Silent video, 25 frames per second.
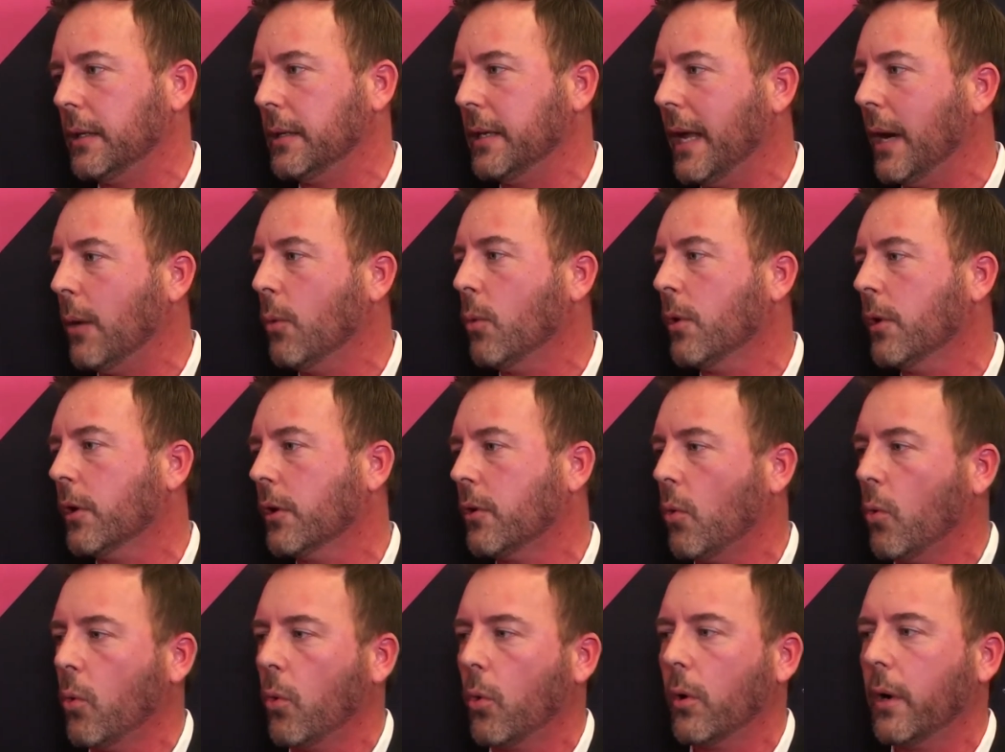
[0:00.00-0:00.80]

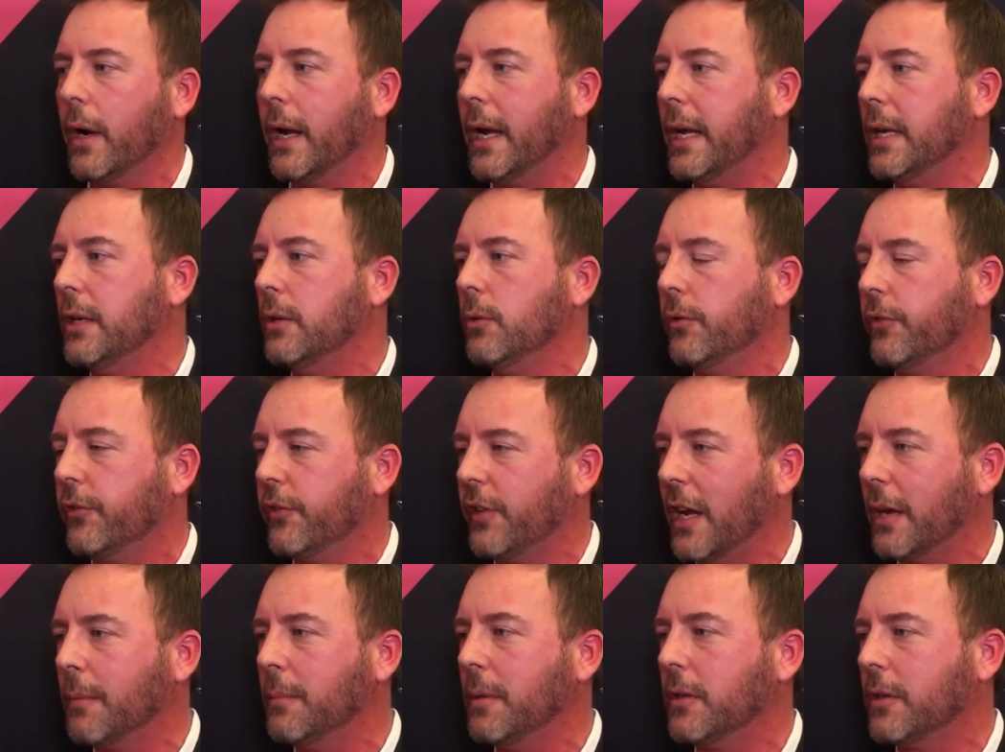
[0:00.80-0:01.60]
network or a new
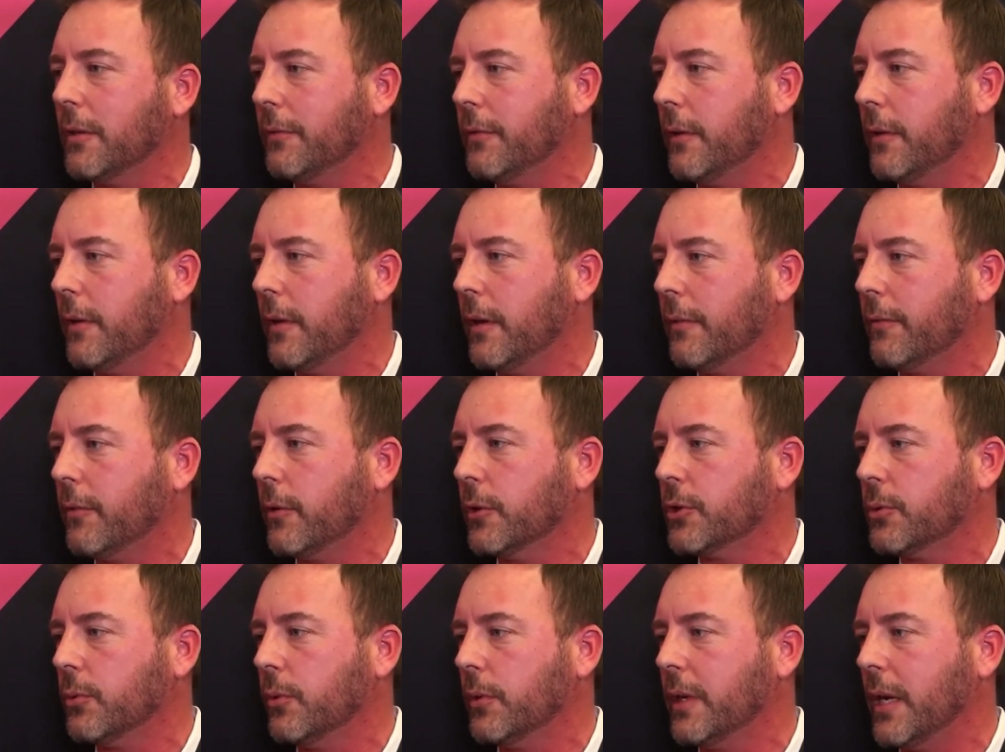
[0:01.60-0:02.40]
segment of a, a
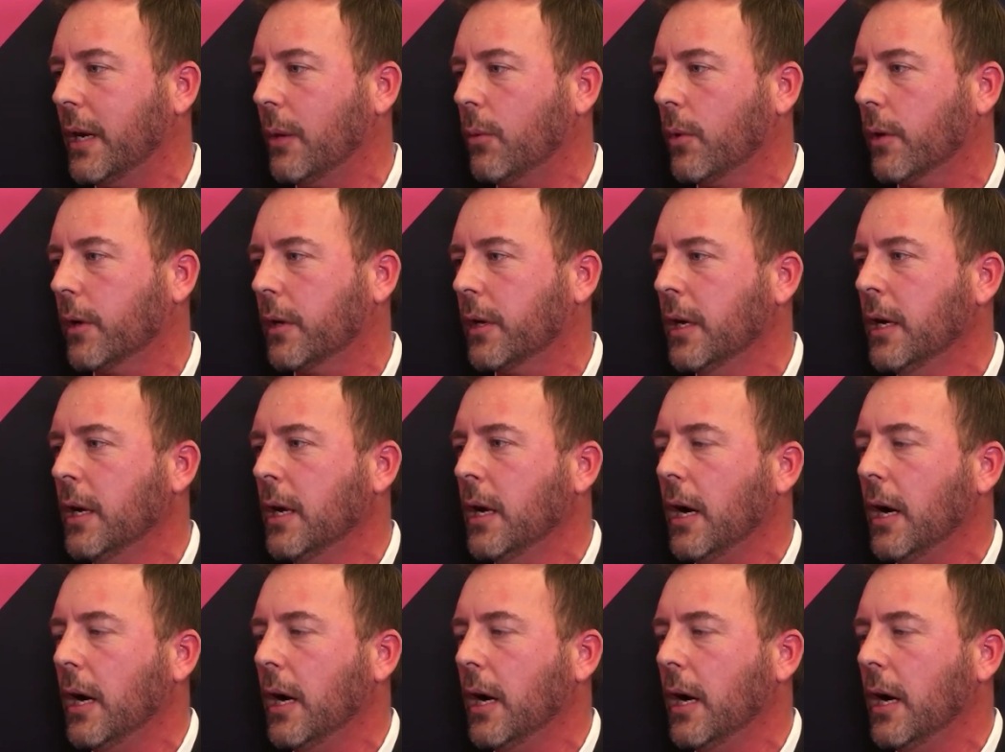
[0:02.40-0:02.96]
virtual network,